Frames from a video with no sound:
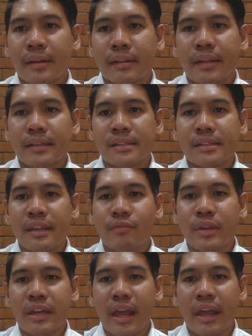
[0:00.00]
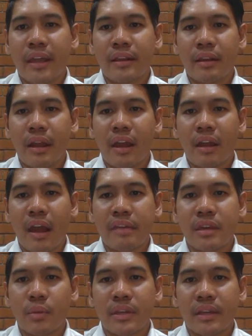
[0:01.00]
Let's see if we can. Uh, I
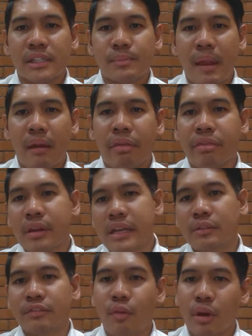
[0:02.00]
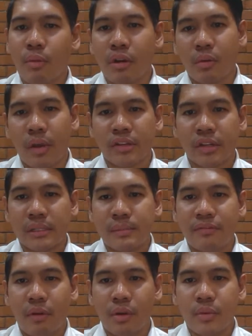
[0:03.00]
think we can spare three to four more questions
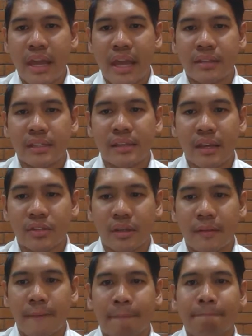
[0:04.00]
before we end the session.